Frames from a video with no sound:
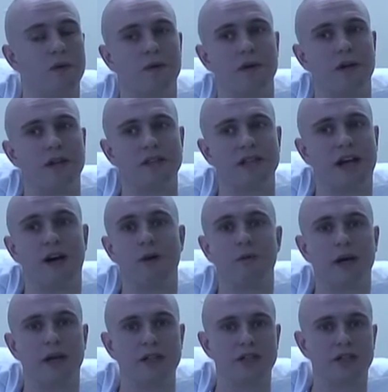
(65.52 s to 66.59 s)
as an
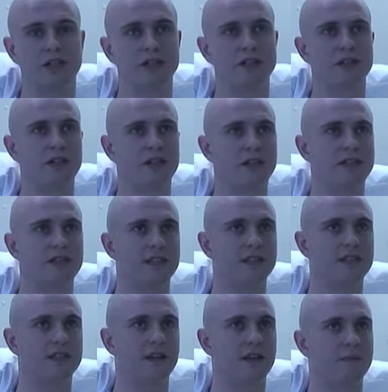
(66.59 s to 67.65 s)
outpatient, so this
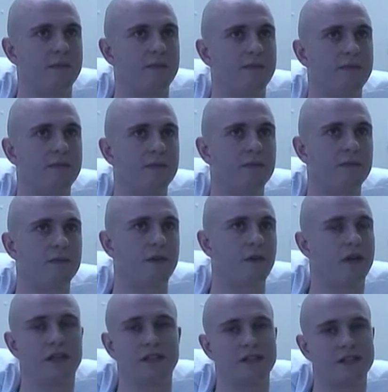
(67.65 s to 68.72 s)
is not
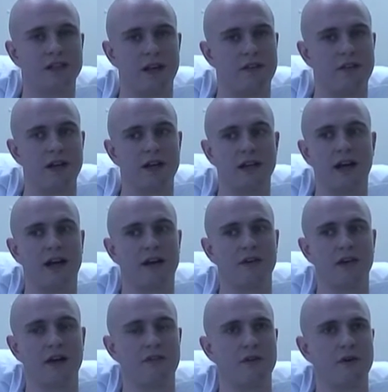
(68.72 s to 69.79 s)
necessarily how
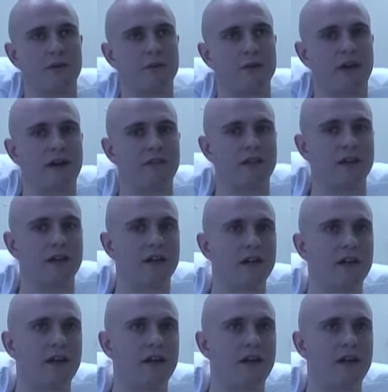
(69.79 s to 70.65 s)
everyone would have it,